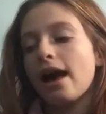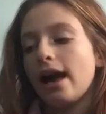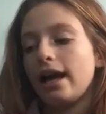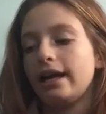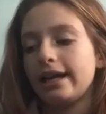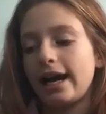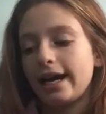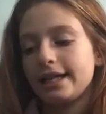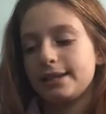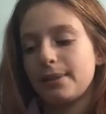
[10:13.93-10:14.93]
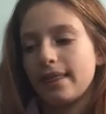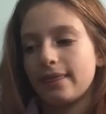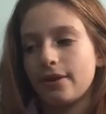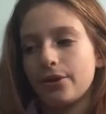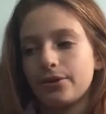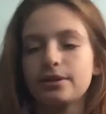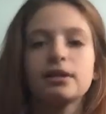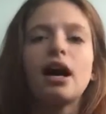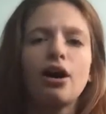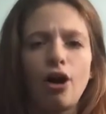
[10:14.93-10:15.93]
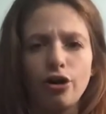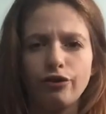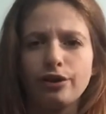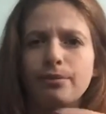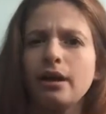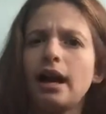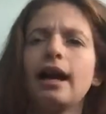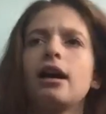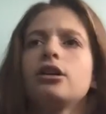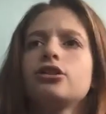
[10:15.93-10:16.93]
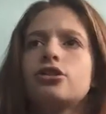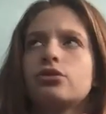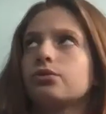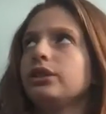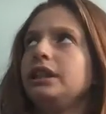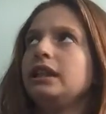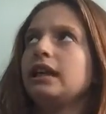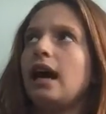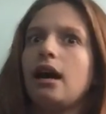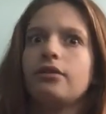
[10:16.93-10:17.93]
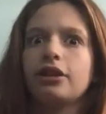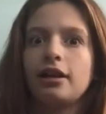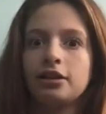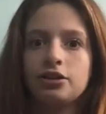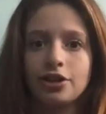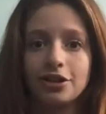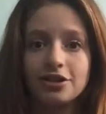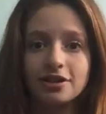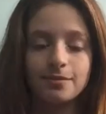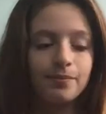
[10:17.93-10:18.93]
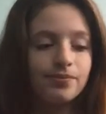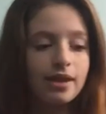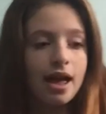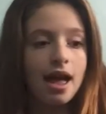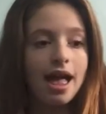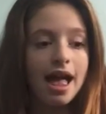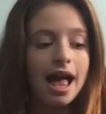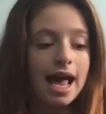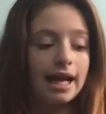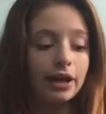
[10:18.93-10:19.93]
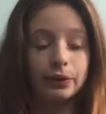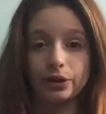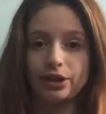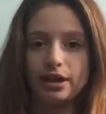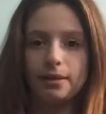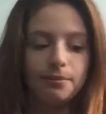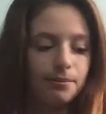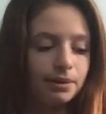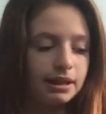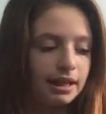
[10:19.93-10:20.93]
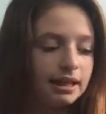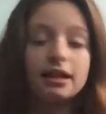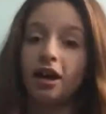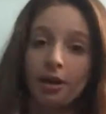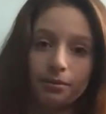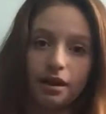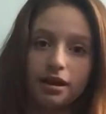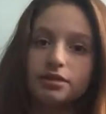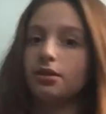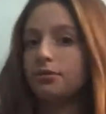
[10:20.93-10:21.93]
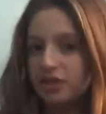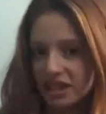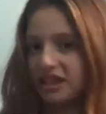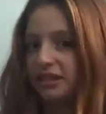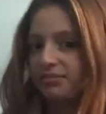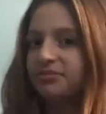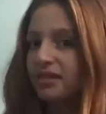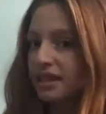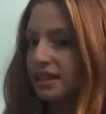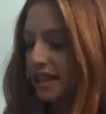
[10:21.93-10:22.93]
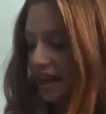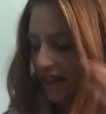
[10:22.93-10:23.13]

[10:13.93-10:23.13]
and I spent those, not all of it, but I got 3 Ivory Ellie shirts, and I ordered them, but they didn't come yet, so I'm just gonna say